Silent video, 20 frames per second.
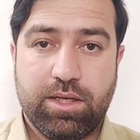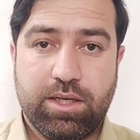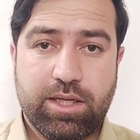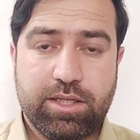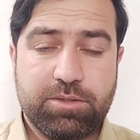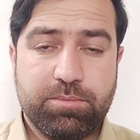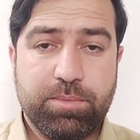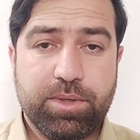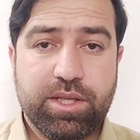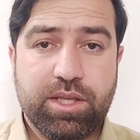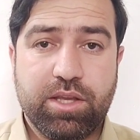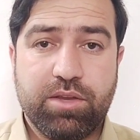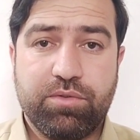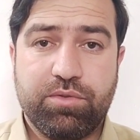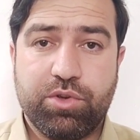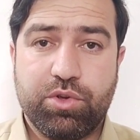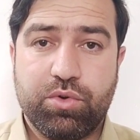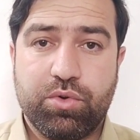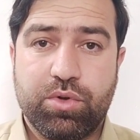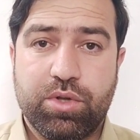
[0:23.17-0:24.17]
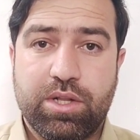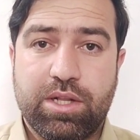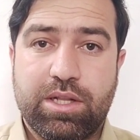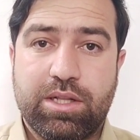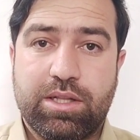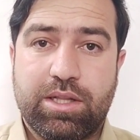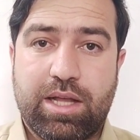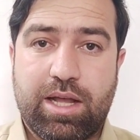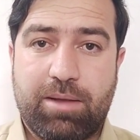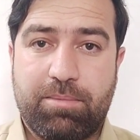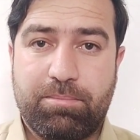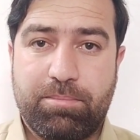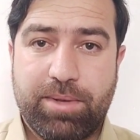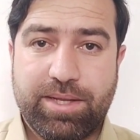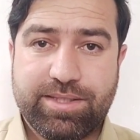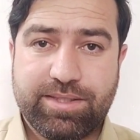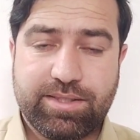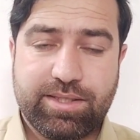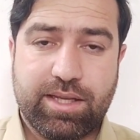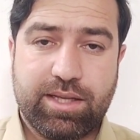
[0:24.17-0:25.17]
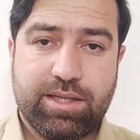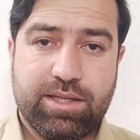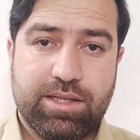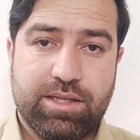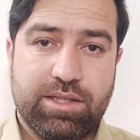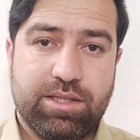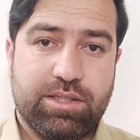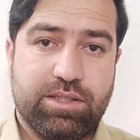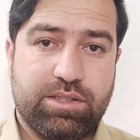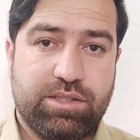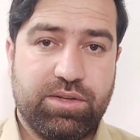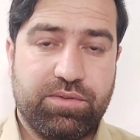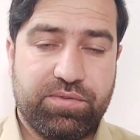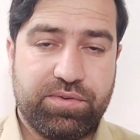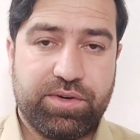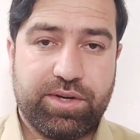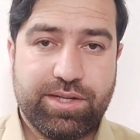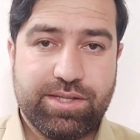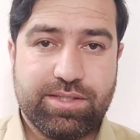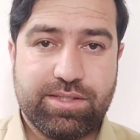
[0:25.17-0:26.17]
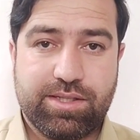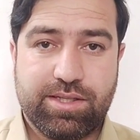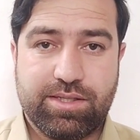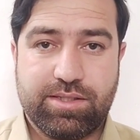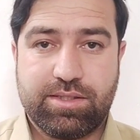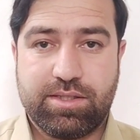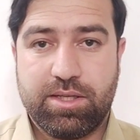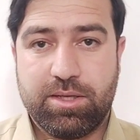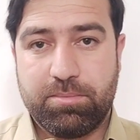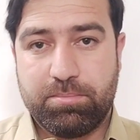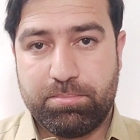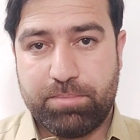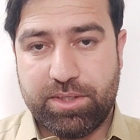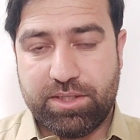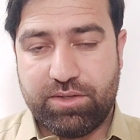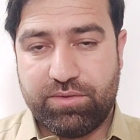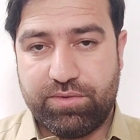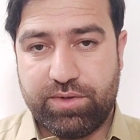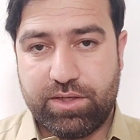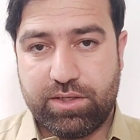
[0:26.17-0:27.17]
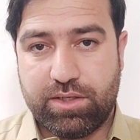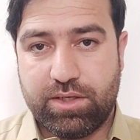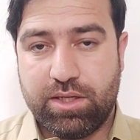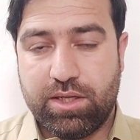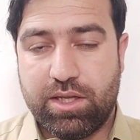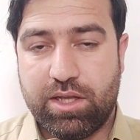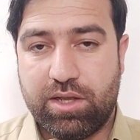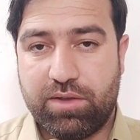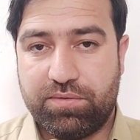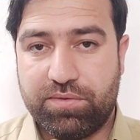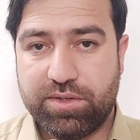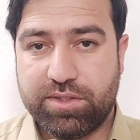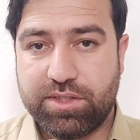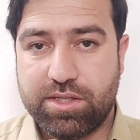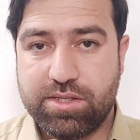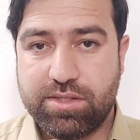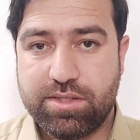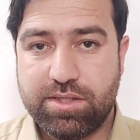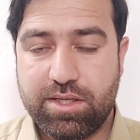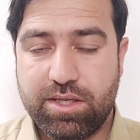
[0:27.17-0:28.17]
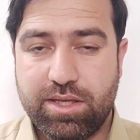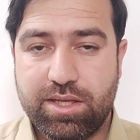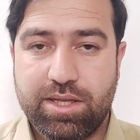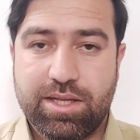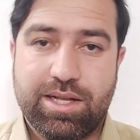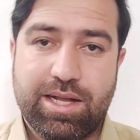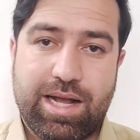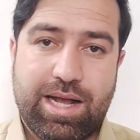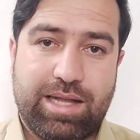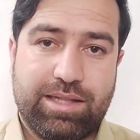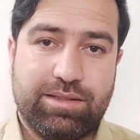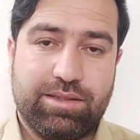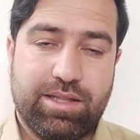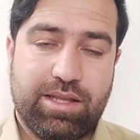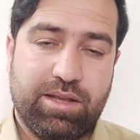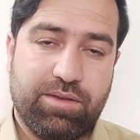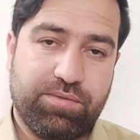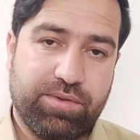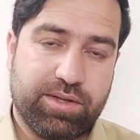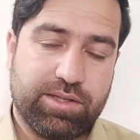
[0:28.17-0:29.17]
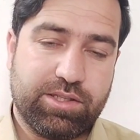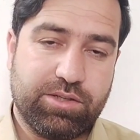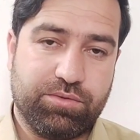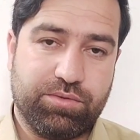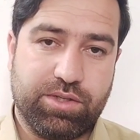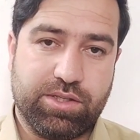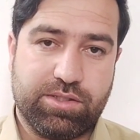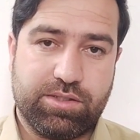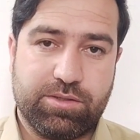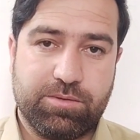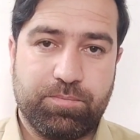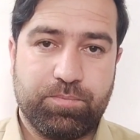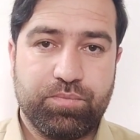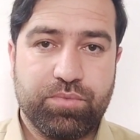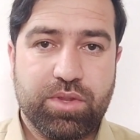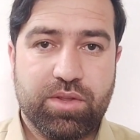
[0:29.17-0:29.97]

Let me give you a basic differences between efficiency and effectiveness.